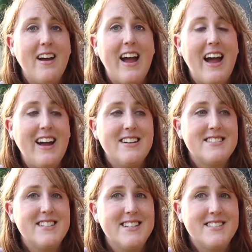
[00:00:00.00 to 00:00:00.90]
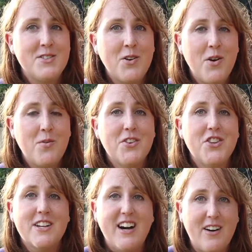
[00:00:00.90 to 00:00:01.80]
And it's not what
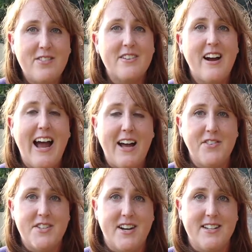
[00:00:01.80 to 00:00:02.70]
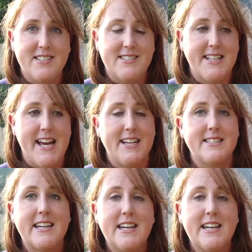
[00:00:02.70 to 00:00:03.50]
the cover advertises it as.